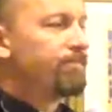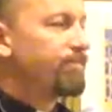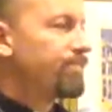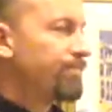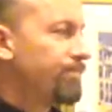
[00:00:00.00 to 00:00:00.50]

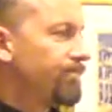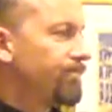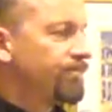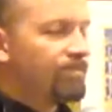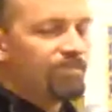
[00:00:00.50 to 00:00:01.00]

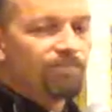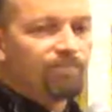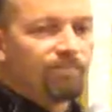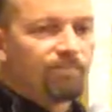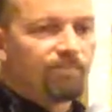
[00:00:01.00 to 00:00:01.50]

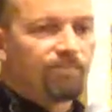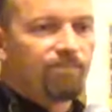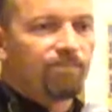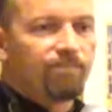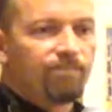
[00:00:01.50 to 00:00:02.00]

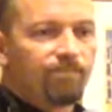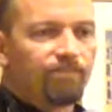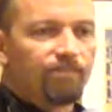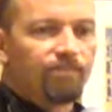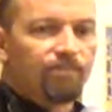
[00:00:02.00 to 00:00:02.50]

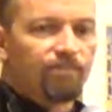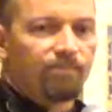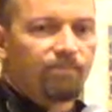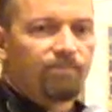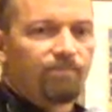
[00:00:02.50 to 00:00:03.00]

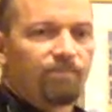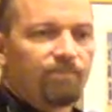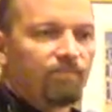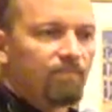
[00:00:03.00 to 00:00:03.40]
Nothing is said.